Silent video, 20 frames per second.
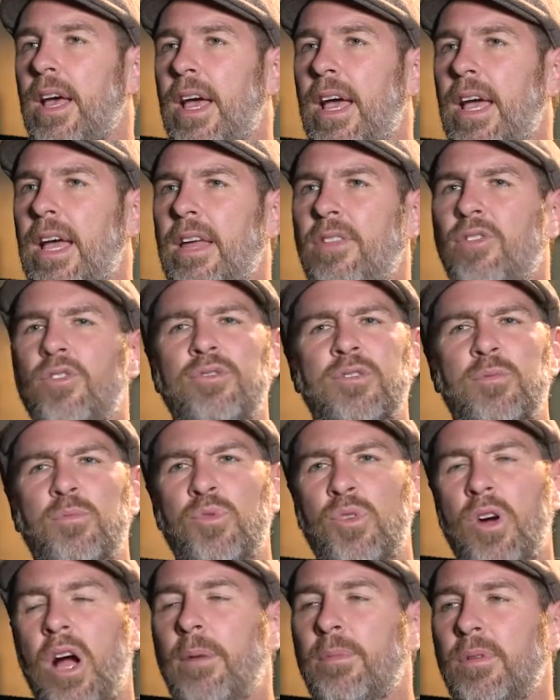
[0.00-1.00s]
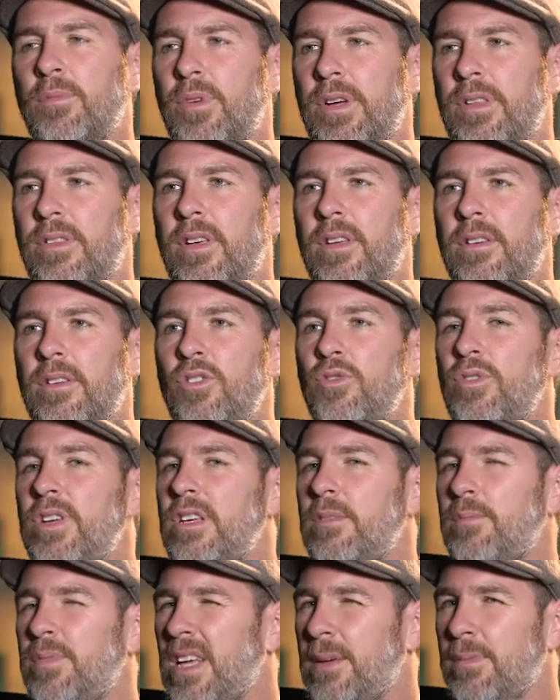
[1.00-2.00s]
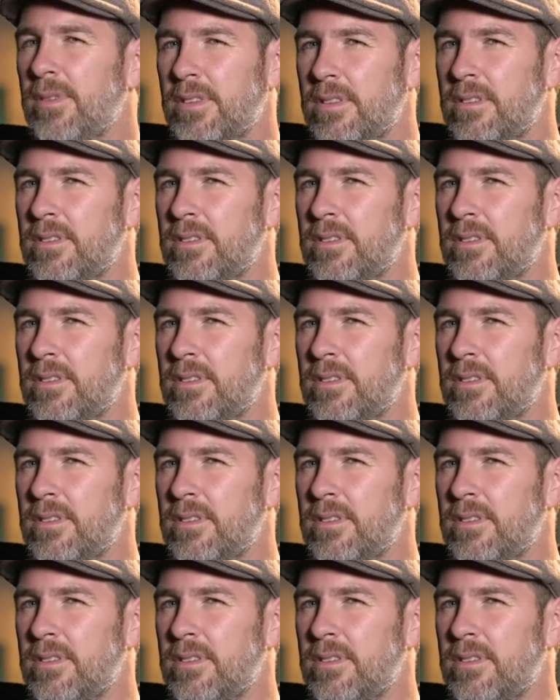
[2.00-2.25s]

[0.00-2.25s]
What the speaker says: and there's a problem with it, you need to be able